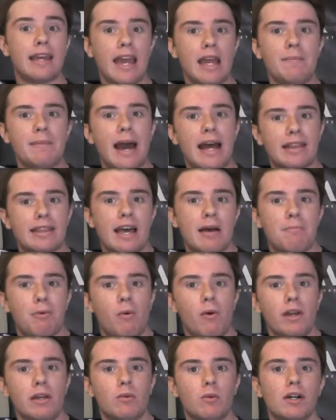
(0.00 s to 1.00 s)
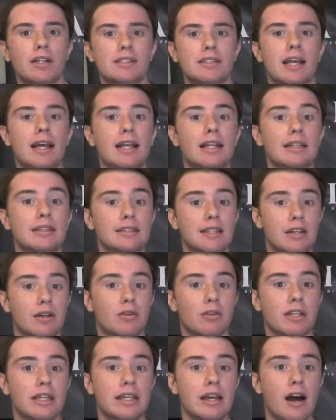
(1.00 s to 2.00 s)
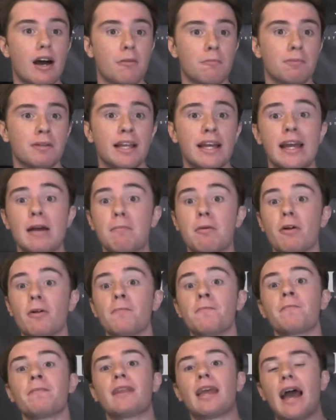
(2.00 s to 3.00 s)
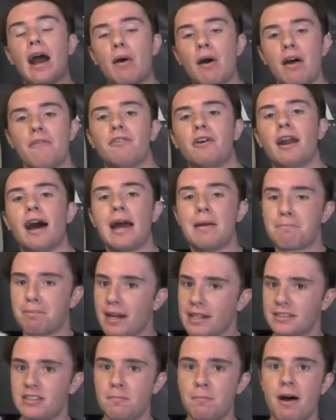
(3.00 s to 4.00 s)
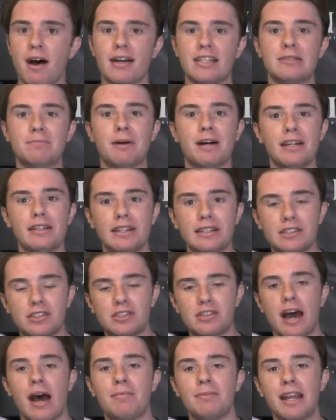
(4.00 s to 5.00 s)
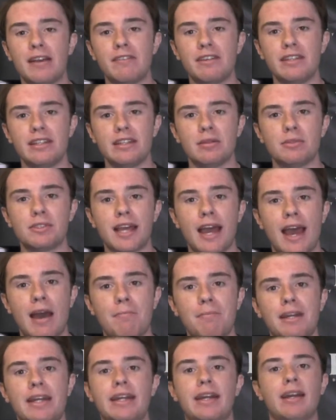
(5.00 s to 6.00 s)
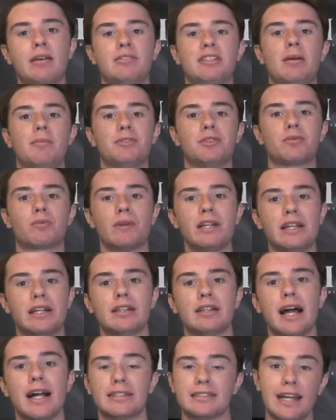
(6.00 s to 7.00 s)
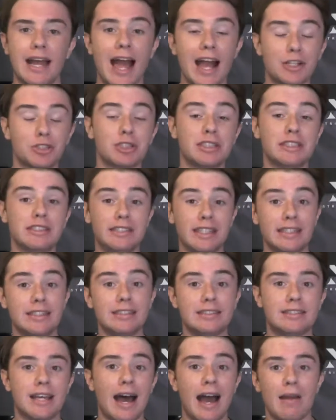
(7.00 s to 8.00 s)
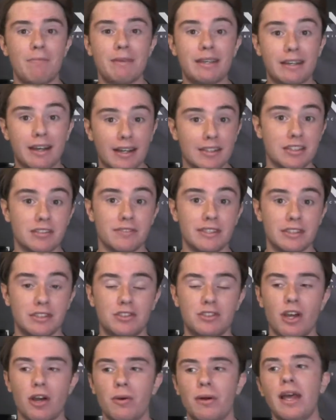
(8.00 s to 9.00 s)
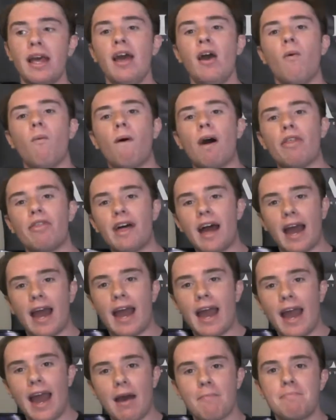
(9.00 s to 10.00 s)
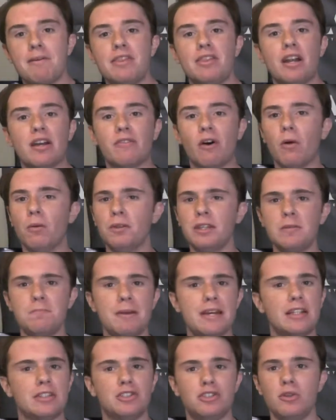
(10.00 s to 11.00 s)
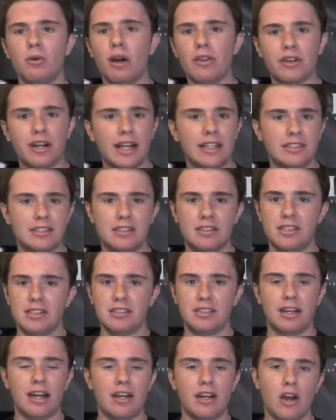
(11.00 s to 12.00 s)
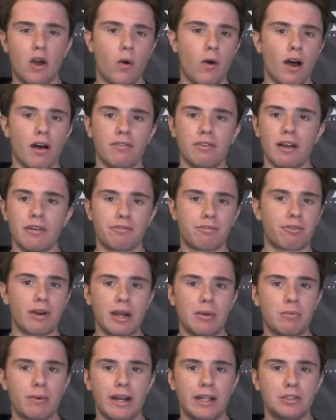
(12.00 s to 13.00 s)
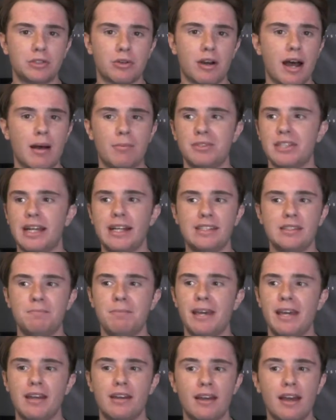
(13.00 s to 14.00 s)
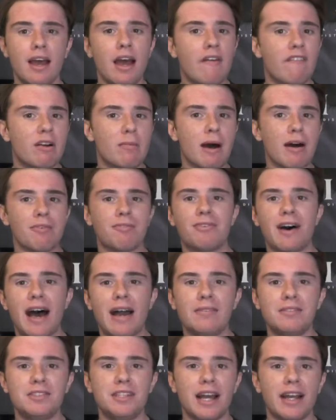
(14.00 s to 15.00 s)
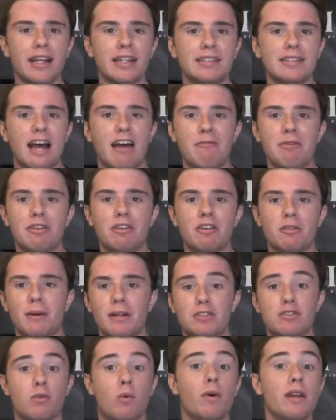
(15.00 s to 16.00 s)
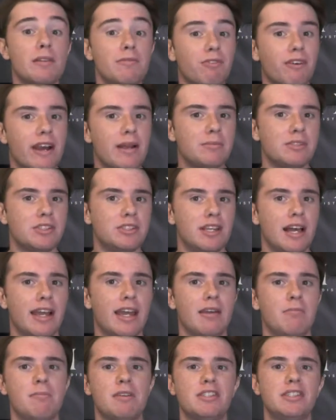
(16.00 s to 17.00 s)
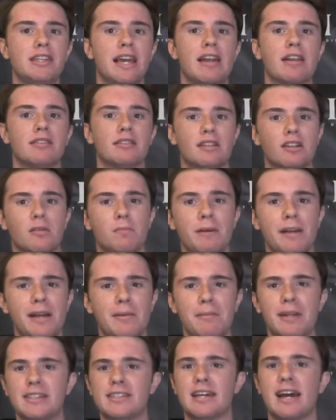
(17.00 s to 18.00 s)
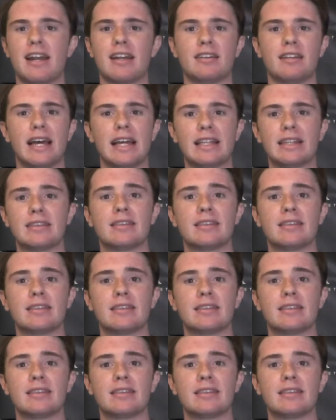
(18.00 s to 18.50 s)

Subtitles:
game at that point was literally unplayable. However, I pressed the pause button, it stopped everything that was happening, and I was able to recollect, and I actually didn't die because of it. So, while that happened, there have only been 2 other instances that I know of frame rate drops, and it's been for about 5 seconds. I've been doing about 20 frames a second, missing out a little bit, but it's kind of like